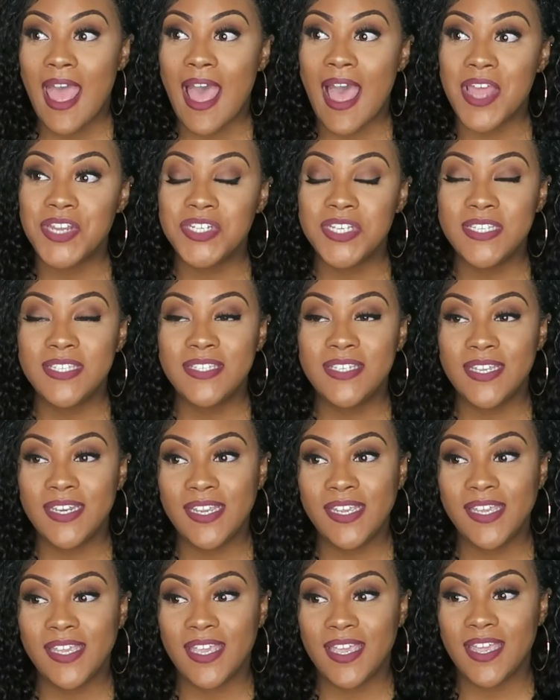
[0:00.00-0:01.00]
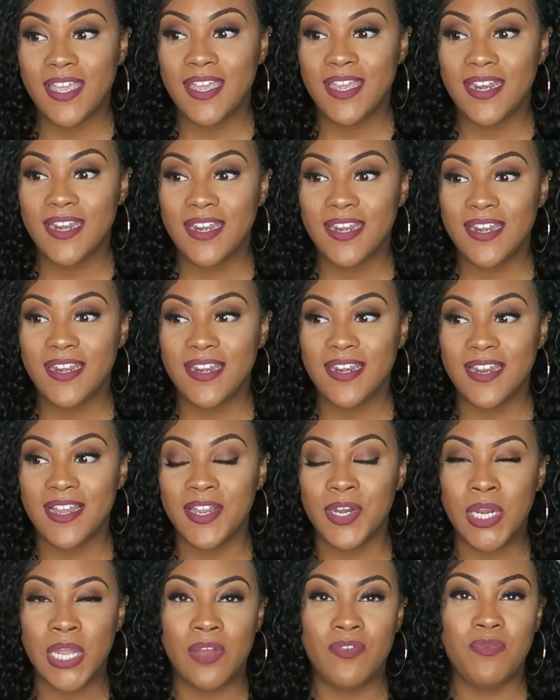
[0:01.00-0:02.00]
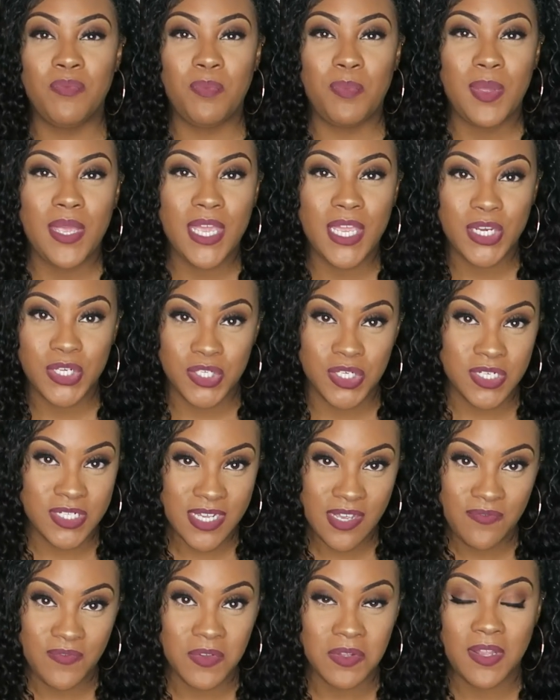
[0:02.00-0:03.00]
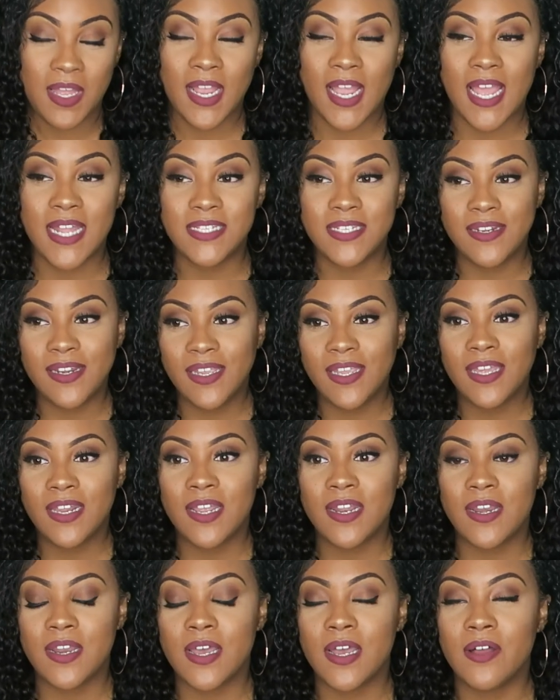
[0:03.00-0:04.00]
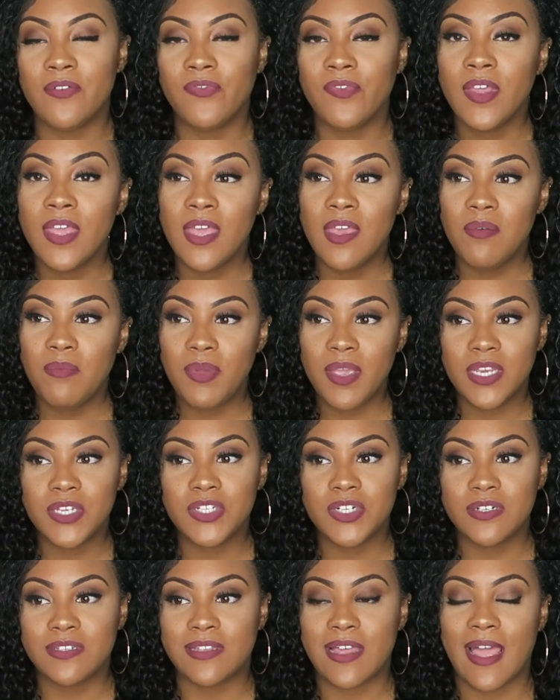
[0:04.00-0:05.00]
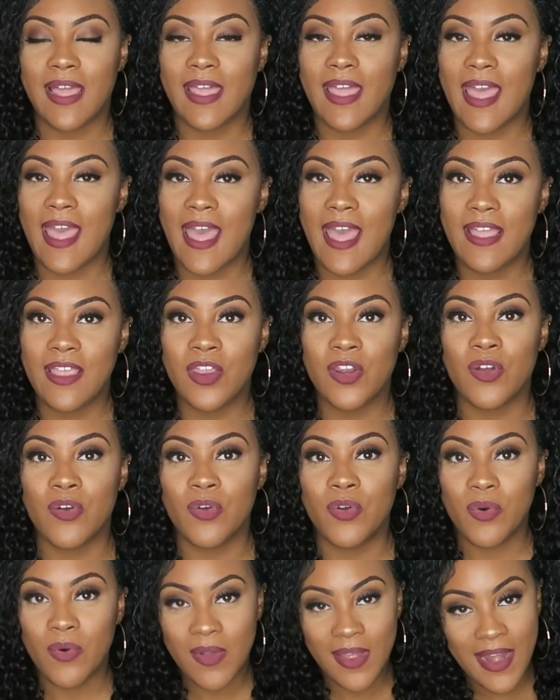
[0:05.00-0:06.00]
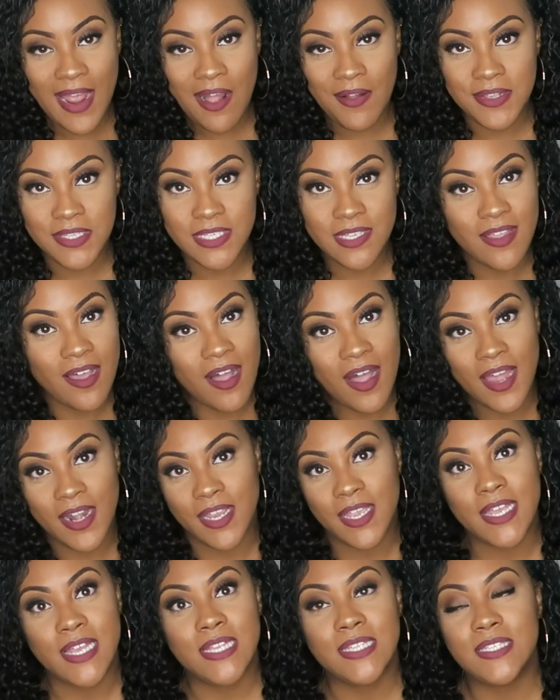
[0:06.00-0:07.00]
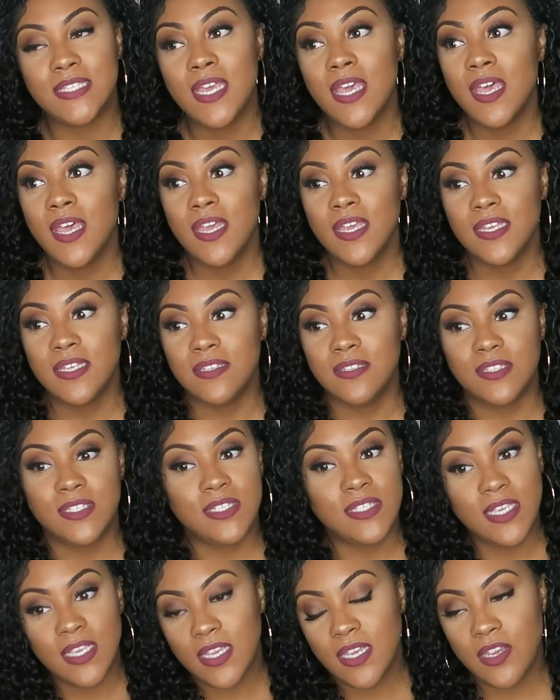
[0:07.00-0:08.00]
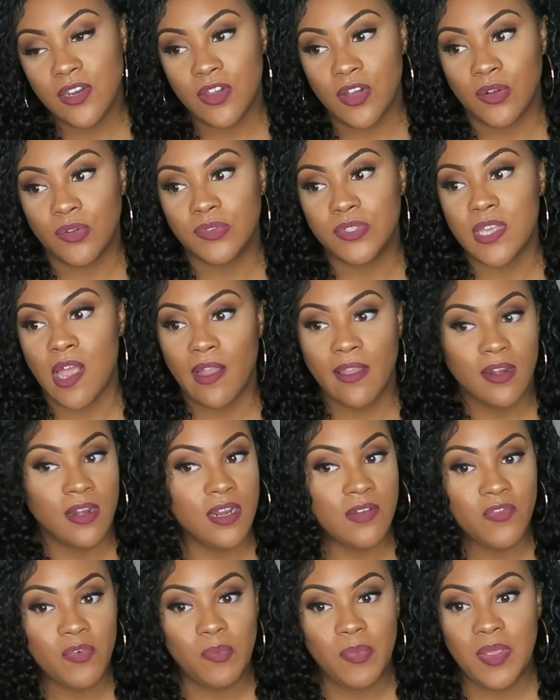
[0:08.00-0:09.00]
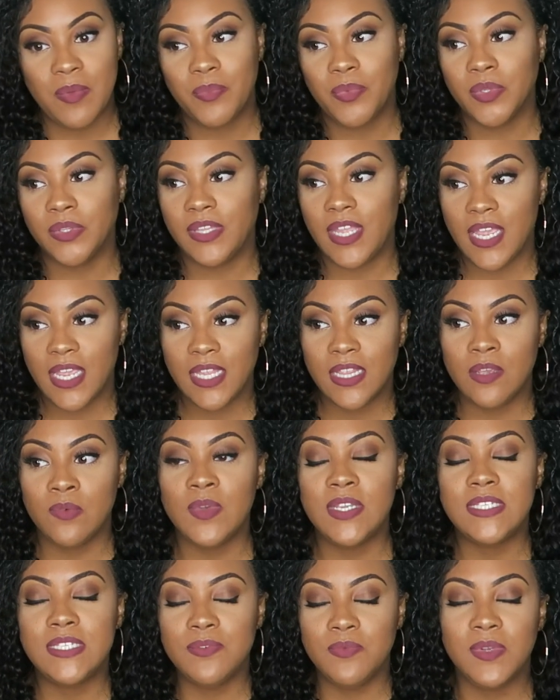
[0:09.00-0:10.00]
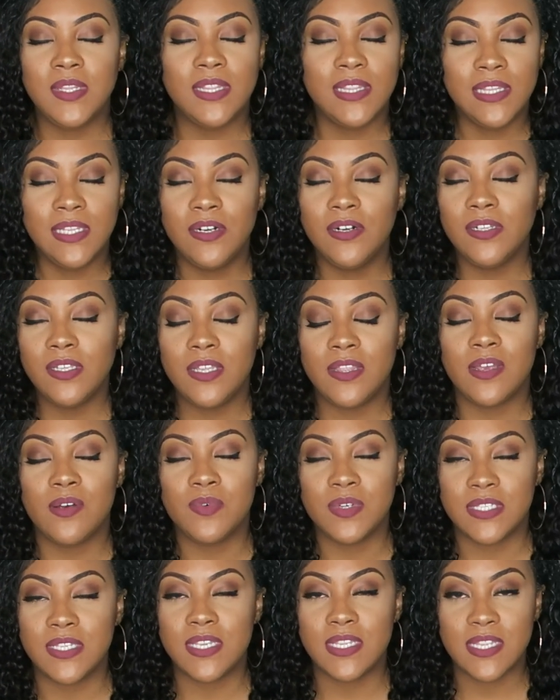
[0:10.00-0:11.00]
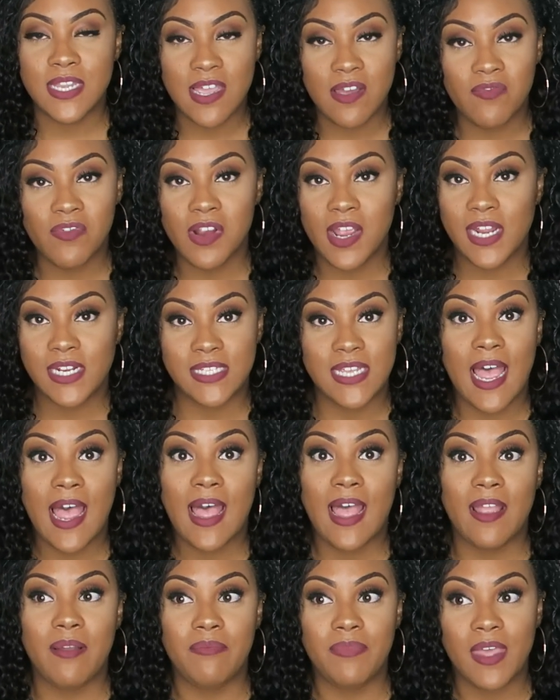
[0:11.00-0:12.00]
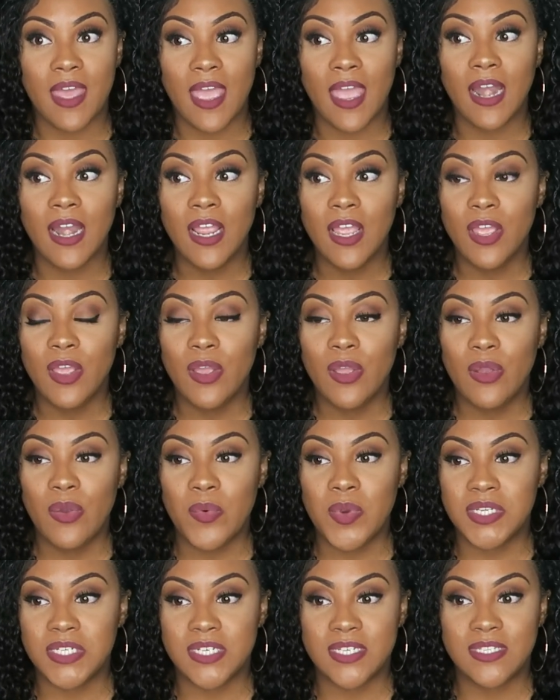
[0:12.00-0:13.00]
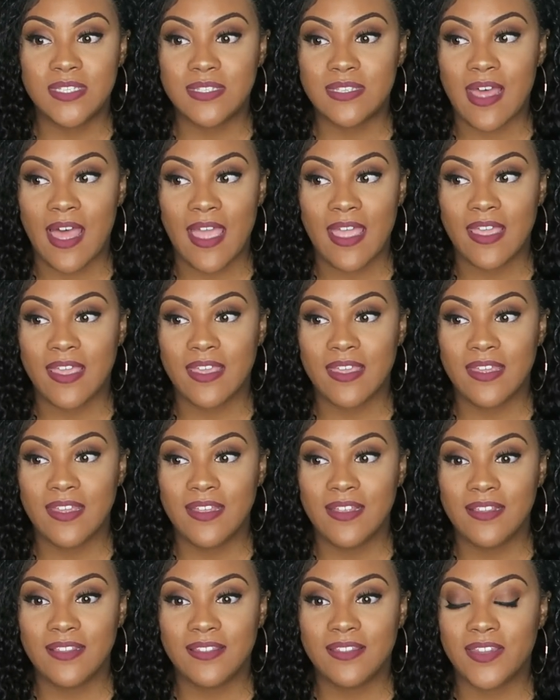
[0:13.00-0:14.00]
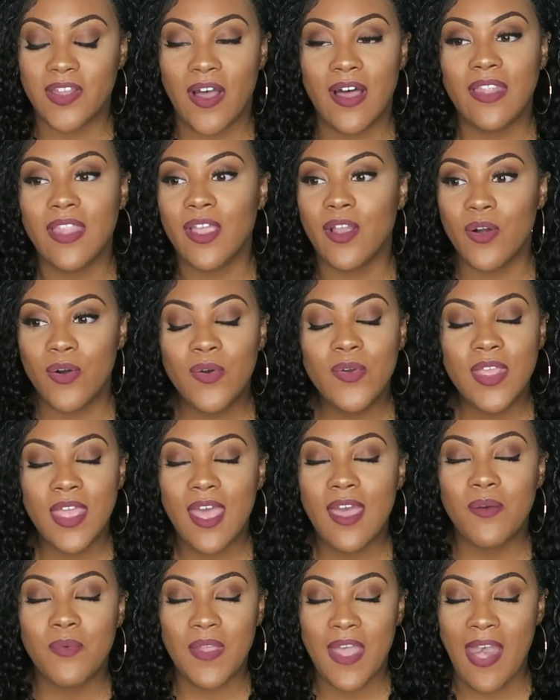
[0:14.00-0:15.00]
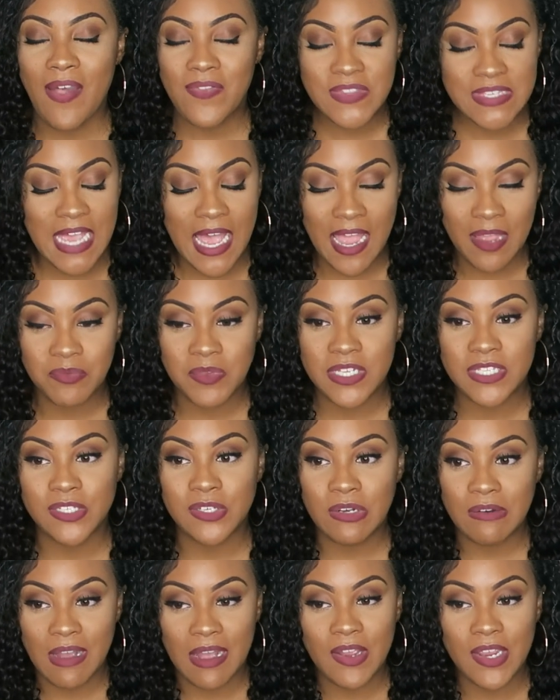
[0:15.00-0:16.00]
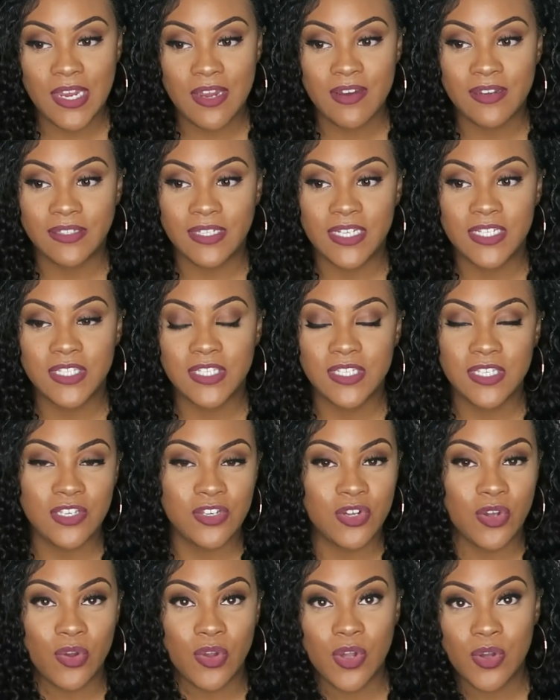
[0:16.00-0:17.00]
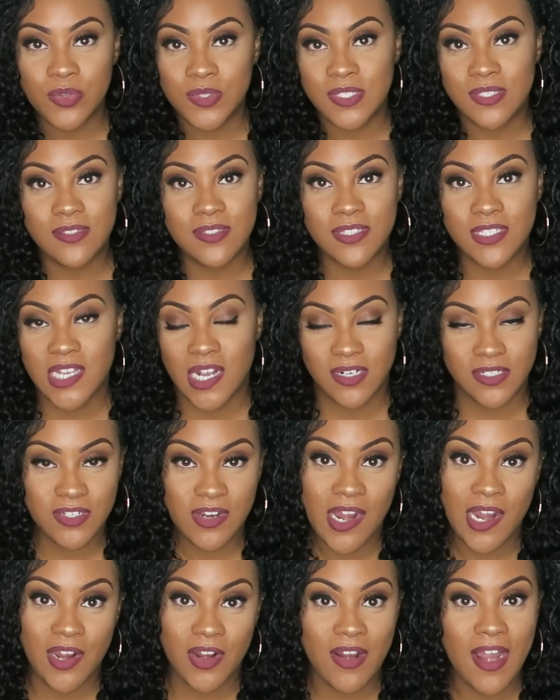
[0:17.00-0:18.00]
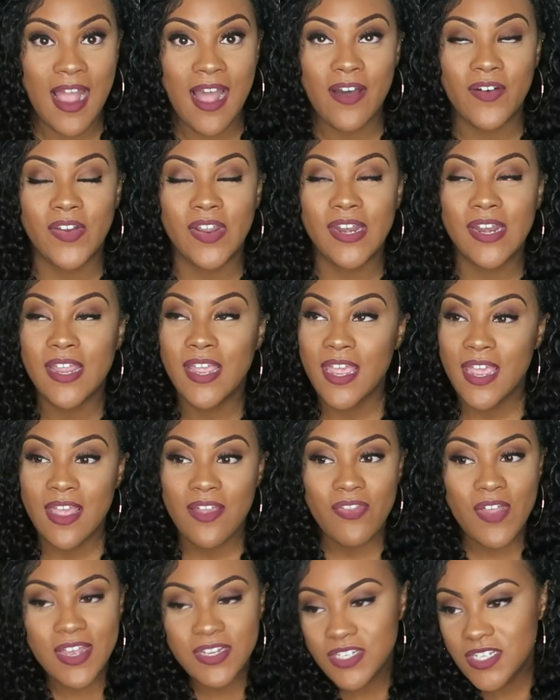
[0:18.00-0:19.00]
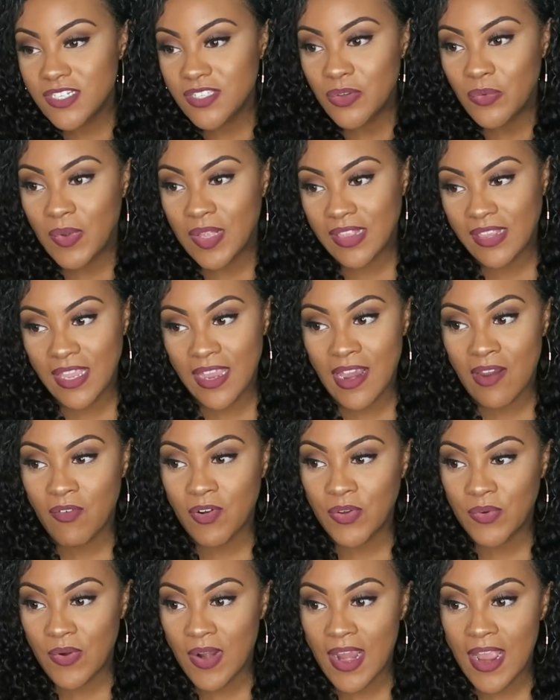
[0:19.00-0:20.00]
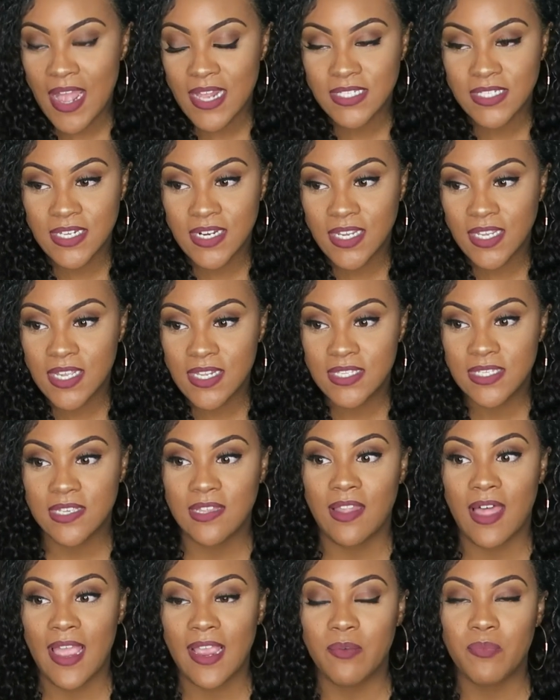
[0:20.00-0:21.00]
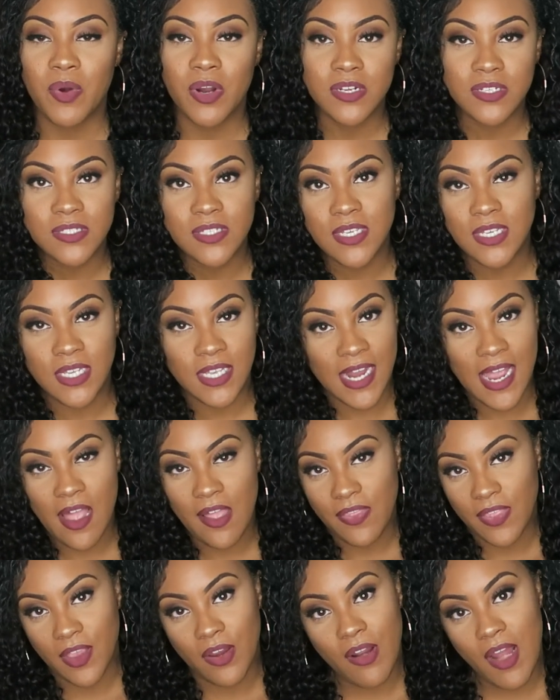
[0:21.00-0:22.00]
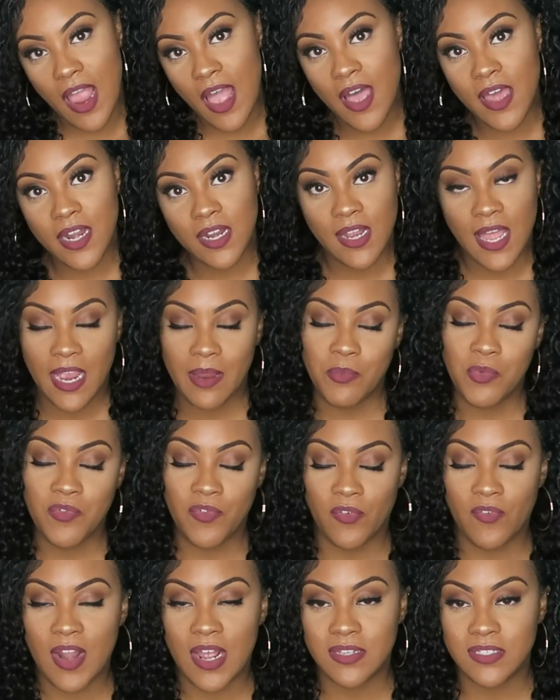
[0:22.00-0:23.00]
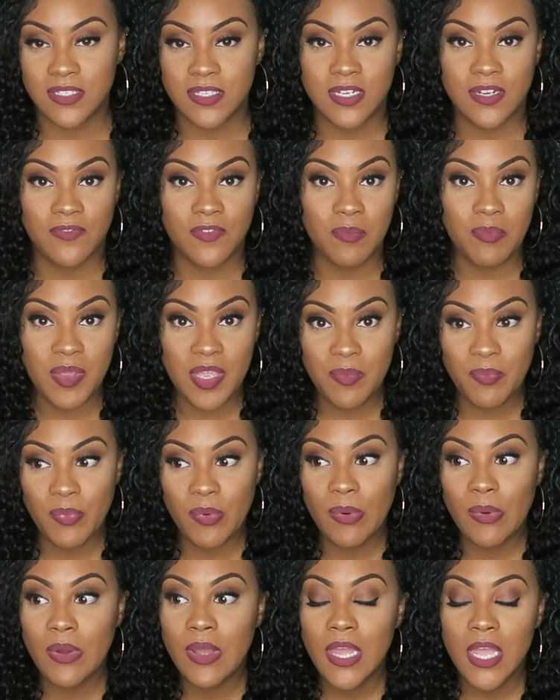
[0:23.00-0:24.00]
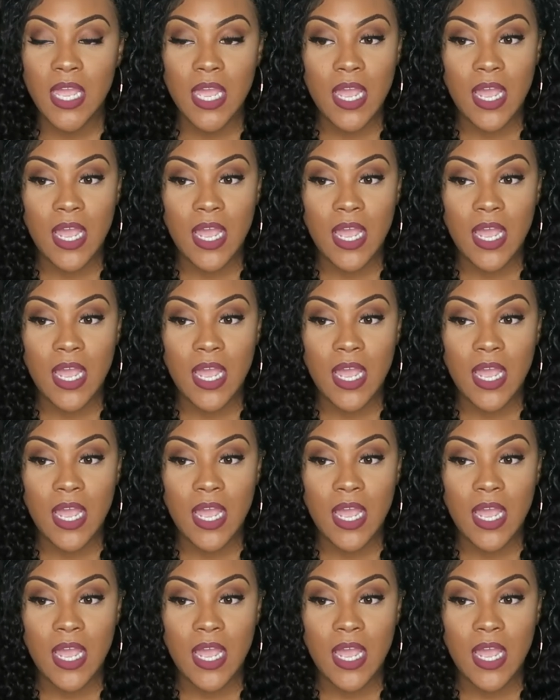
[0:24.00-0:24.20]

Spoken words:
I just didn't get enough pictures. I feel like I didn't get enough pictures, like, you know, going out into the audience, seeing, you know, talking to different people, thinking that we literally, there was never a time that we just like thought like, oh yeah, we have time, let's go out here and let's, you know, go talk to our crowd. And that's just the one thing I regret. I didn't get to like personally get out in the crowd and like move around to the different people.